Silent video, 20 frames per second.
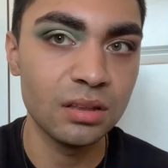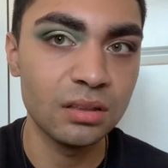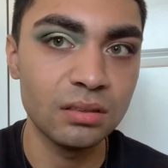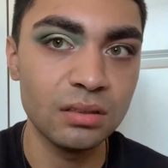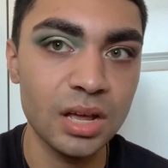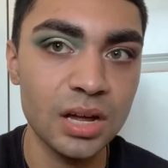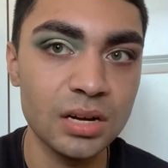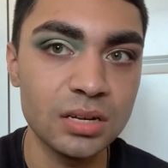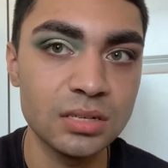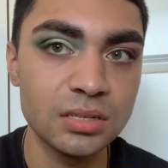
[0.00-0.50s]

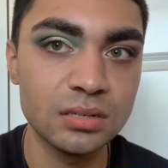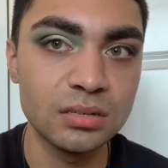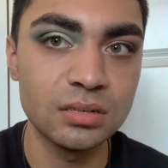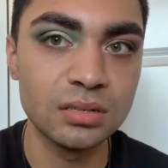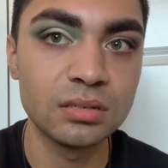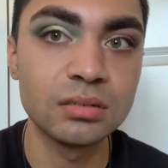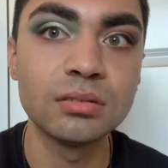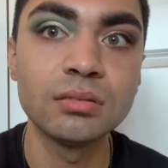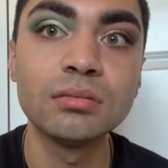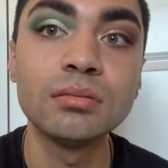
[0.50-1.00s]
that
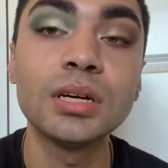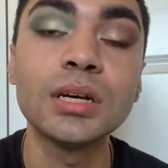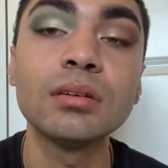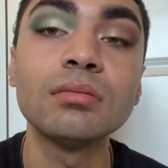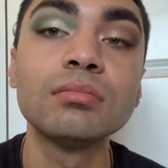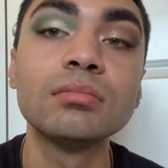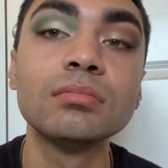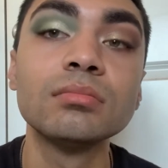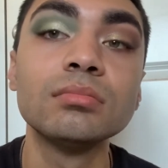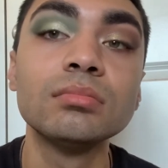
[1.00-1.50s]
is like
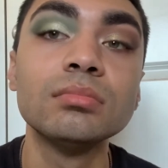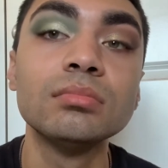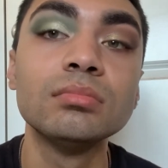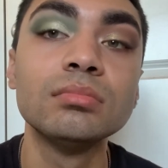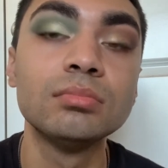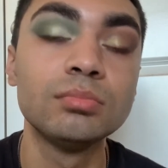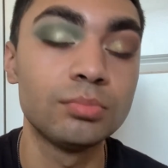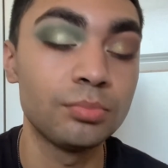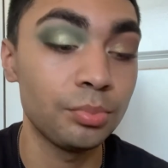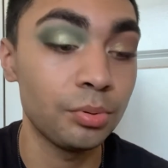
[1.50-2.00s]

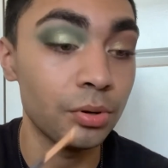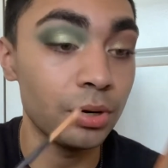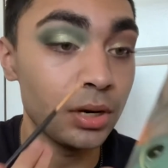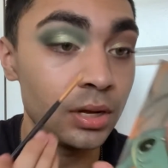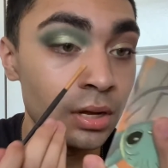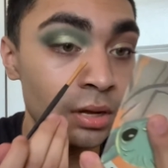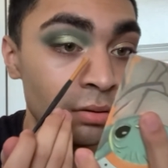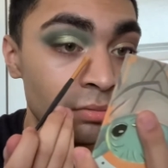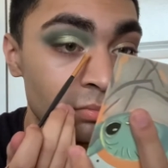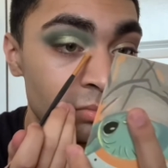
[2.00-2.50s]

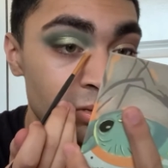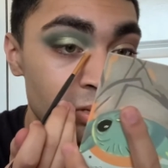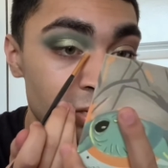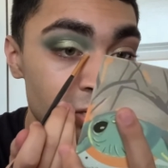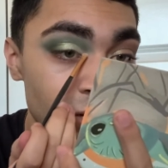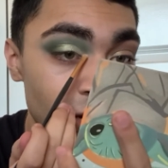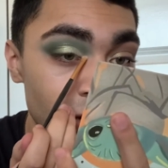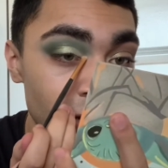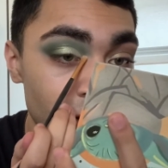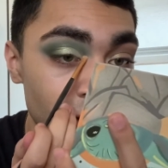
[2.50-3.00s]
pretty
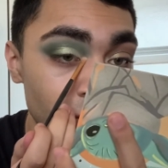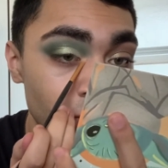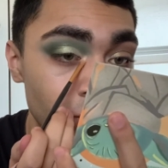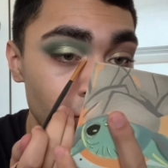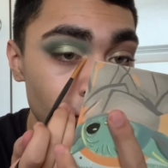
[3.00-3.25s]
stunning.